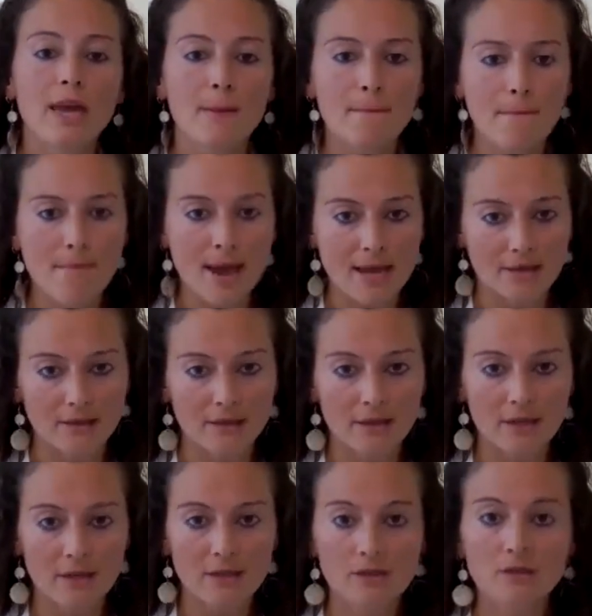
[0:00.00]
a
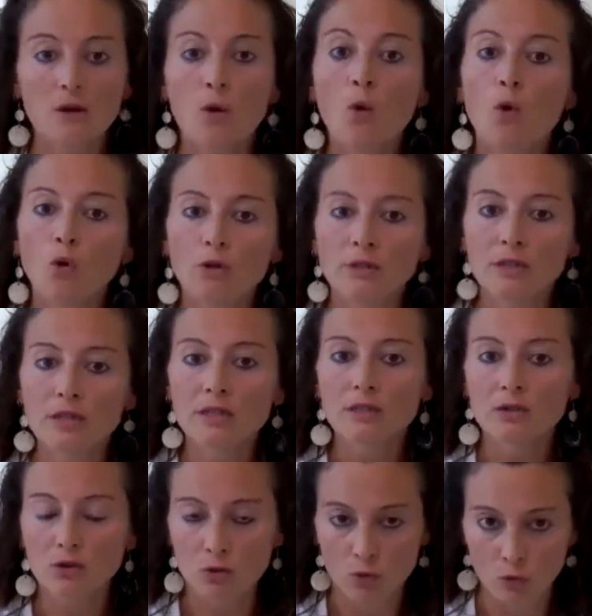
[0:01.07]
maintenance
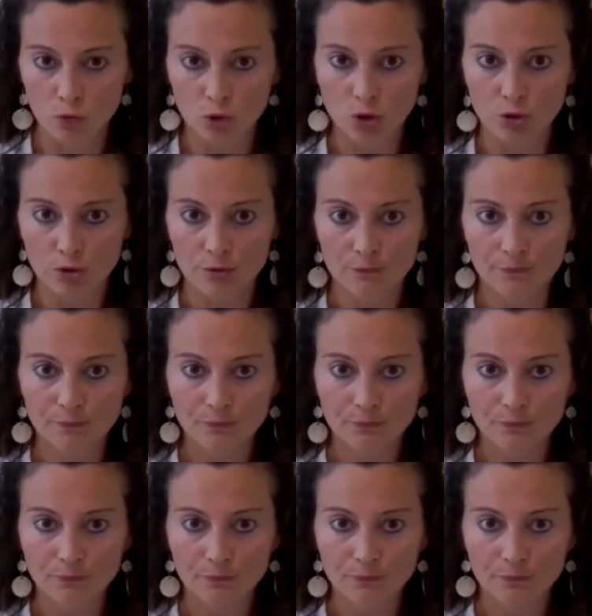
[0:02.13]
holding solution.